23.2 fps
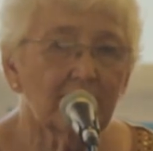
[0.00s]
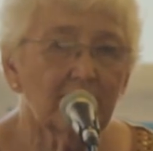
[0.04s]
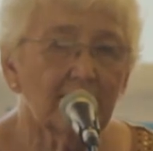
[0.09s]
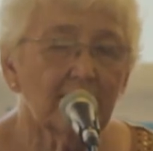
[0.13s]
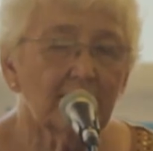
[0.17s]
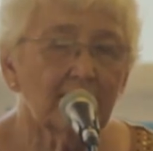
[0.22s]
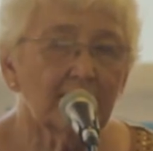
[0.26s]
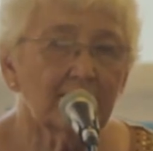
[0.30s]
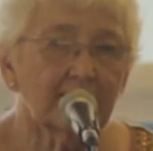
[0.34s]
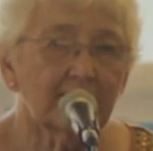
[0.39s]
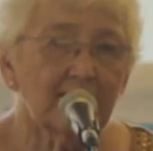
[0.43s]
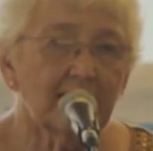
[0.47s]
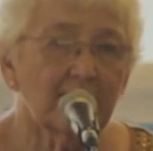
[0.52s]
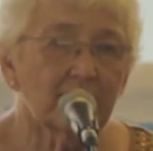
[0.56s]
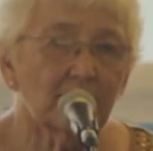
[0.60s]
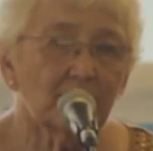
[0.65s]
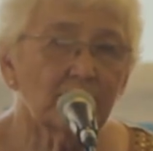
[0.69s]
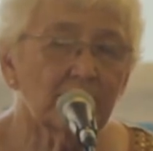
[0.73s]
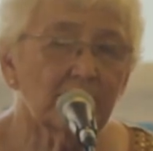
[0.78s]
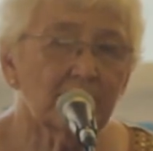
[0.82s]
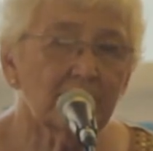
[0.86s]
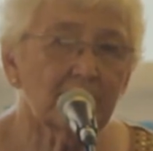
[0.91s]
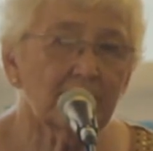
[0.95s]
And that
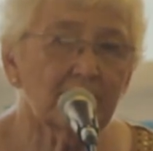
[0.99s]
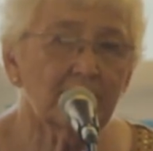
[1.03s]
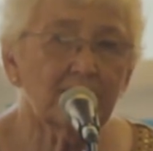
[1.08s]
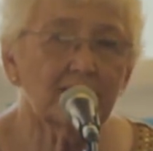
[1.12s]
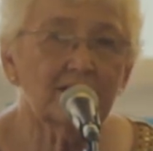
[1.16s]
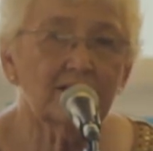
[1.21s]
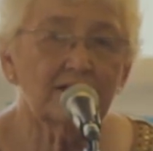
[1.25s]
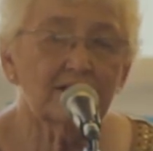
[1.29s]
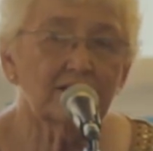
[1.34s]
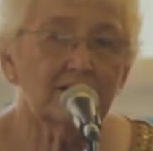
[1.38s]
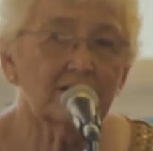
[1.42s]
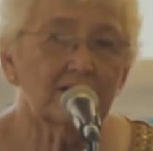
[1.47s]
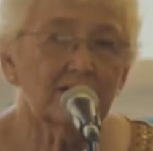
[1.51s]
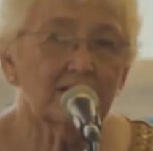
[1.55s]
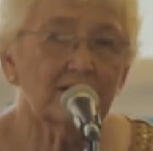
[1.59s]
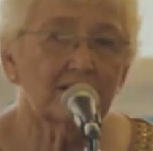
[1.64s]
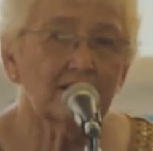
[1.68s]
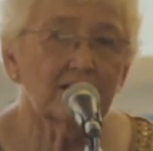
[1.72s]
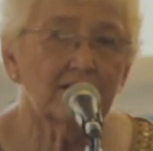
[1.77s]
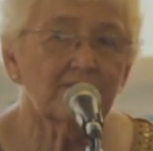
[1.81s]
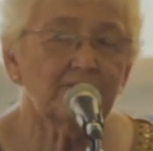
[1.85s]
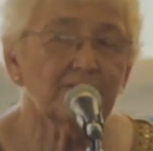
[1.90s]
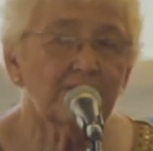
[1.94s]
way,
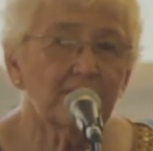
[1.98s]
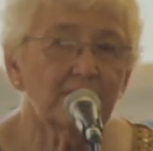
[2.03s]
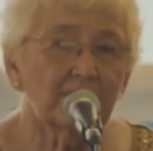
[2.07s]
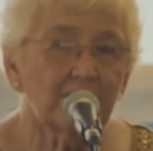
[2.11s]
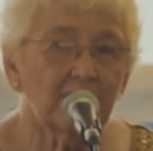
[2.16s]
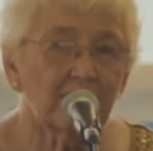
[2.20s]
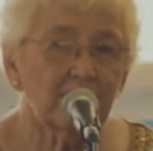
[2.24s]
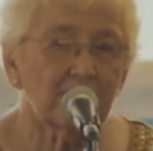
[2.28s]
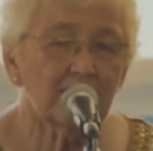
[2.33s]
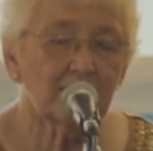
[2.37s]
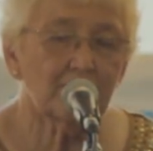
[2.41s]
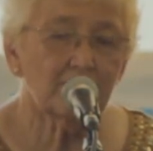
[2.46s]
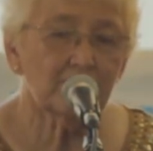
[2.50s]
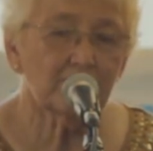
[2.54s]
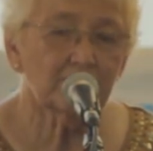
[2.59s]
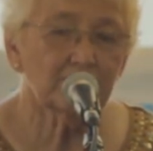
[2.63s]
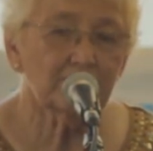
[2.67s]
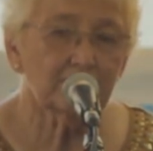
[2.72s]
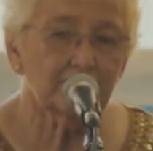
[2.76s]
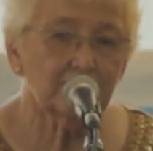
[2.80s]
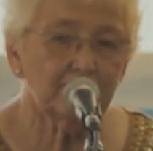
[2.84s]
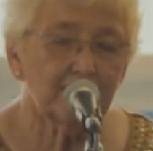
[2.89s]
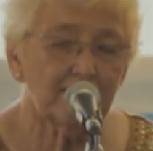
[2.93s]
if they're not able
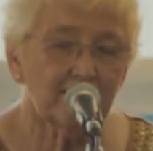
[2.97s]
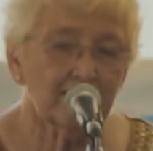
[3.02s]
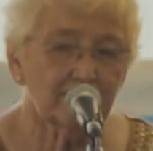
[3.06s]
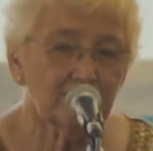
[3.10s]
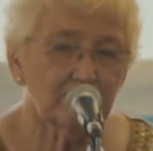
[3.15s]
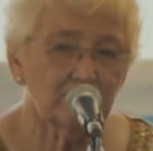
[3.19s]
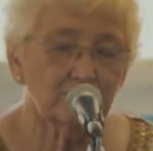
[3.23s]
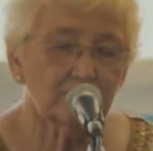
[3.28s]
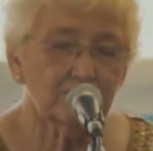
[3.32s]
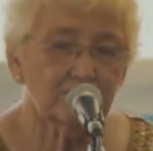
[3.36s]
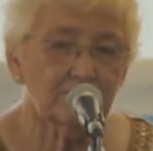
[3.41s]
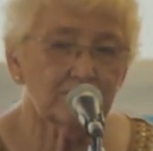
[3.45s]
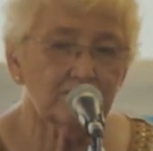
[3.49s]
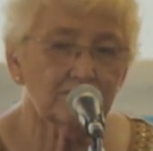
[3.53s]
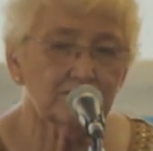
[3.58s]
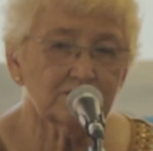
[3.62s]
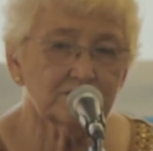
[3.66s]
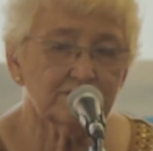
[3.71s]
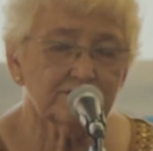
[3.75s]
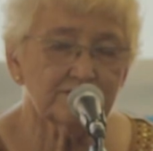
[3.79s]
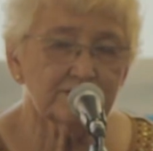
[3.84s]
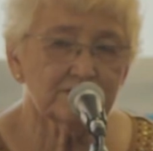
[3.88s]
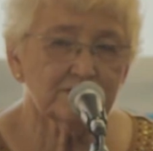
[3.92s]
to buy new
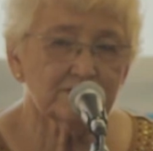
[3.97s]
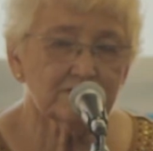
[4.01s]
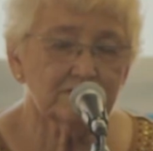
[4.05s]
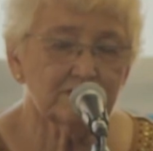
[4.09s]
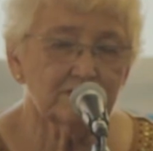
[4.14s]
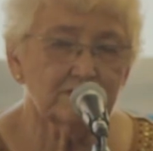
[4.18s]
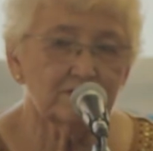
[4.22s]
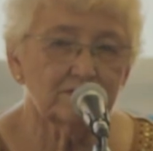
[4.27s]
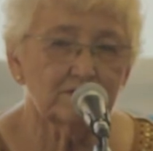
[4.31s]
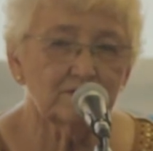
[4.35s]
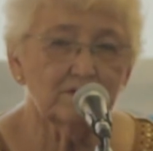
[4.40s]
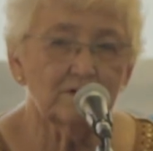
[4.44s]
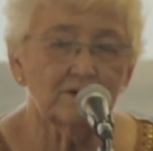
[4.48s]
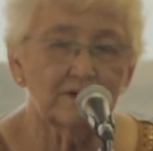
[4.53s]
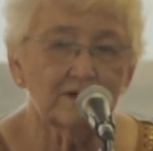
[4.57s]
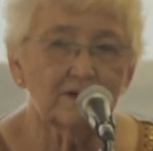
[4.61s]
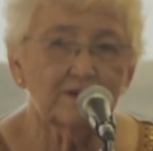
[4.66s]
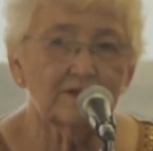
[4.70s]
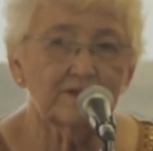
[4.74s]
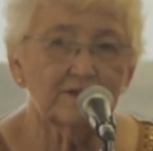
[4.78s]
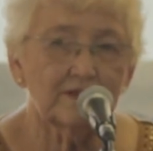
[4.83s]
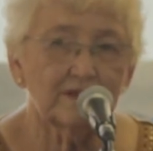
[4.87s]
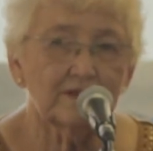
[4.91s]
clothes for school,
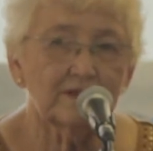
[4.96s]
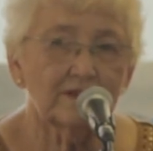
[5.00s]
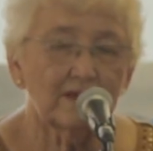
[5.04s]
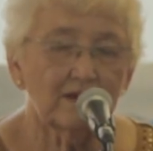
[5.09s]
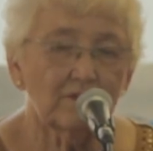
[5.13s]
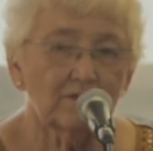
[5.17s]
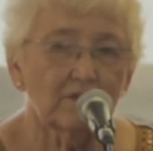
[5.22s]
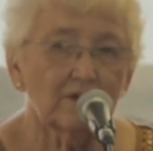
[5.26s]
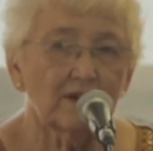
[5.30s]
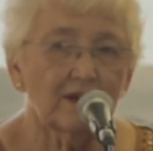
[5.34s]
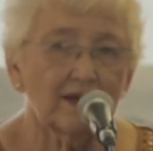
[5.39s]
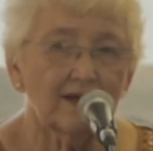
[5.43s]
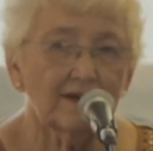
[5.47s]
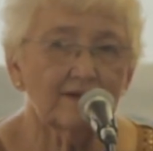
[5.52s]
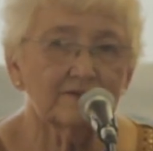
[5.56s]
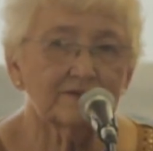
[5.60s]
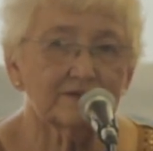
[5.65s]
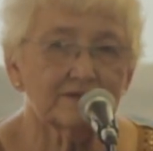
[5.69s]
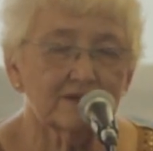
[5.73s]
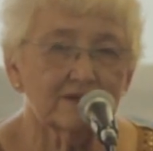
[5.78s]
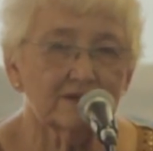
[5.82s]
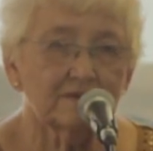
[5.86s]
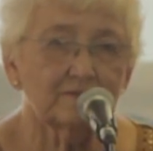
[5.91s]
then they will have
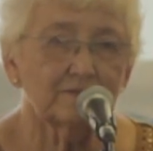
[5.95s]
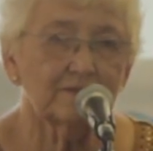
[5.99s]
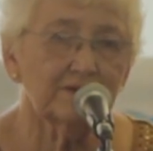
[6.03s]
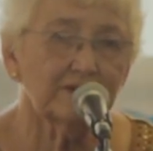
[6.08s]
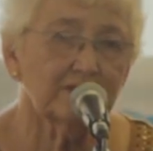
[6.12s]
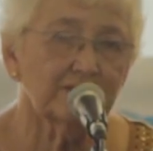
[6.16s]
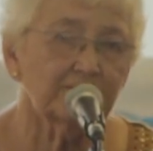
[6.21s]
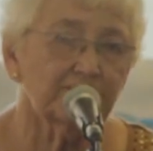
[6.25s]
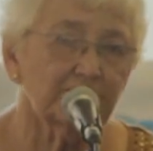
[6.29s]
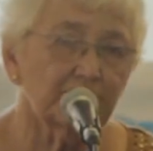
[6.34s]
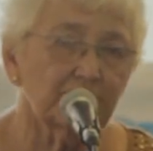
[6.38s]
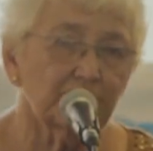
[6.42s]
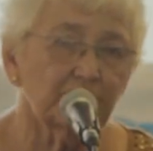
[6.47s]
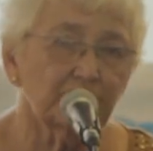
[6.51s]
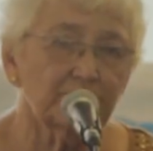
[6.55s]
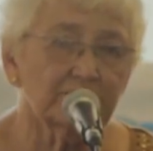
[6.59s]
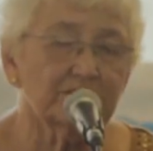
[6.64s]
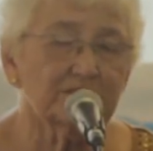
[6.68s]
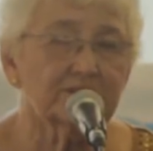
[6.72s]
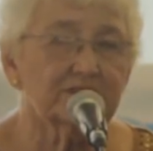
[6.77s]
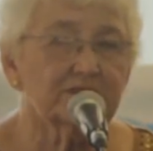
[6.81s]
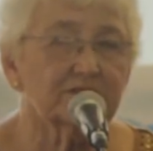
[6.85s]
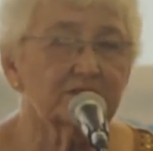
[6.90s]
some different
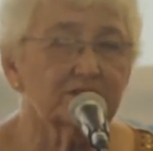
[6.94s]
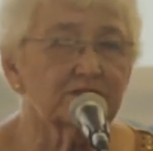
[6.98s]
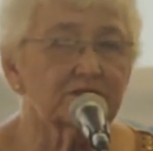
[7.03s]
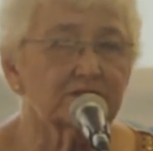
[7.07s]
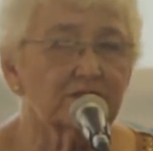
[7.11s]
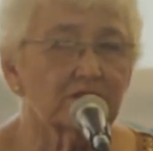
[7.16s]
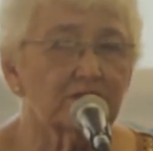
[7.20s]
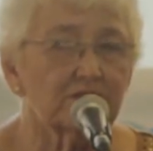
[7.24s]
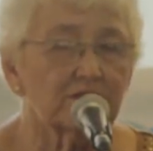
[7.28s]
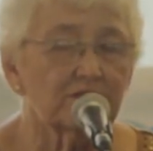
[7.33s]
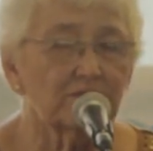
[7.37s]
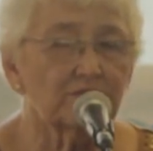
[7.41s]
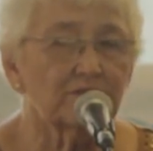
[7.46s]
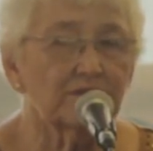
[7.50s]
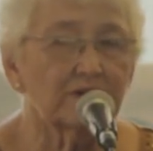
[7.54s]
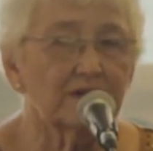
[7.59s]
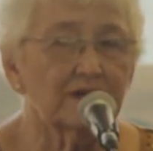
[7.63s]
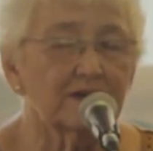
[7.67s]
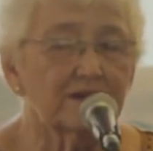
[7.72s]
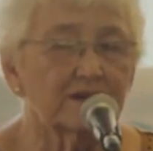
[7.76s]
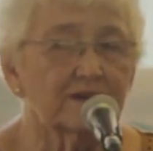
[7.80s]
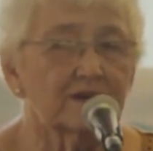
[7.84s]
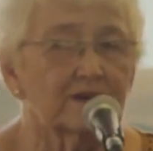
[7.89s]
ones to start
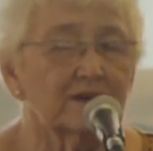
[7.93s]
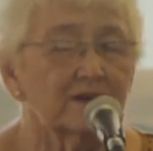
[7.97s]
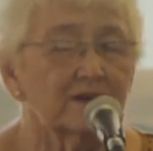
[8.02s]
with.